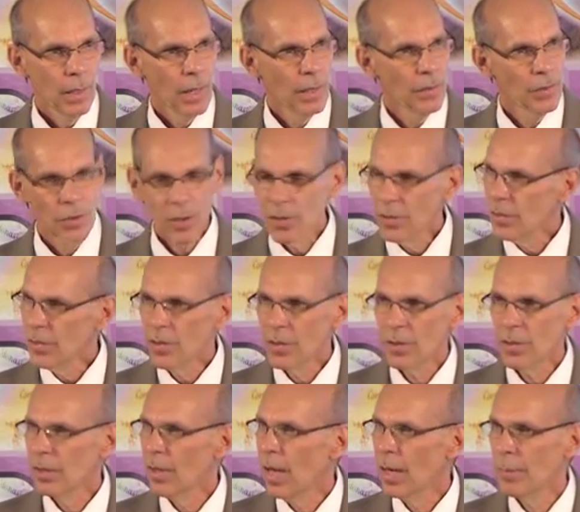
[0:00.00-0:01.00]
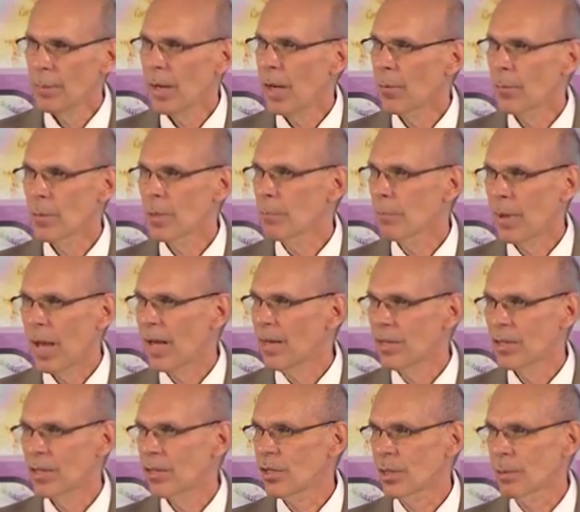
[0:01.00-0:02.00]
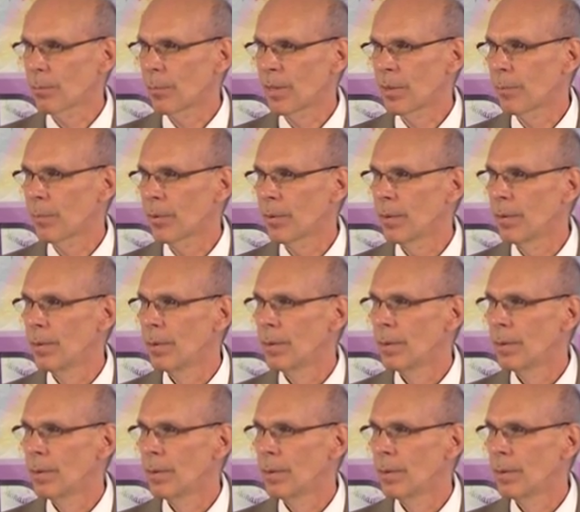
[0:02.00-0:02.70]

And Jesus is not about repackaging people.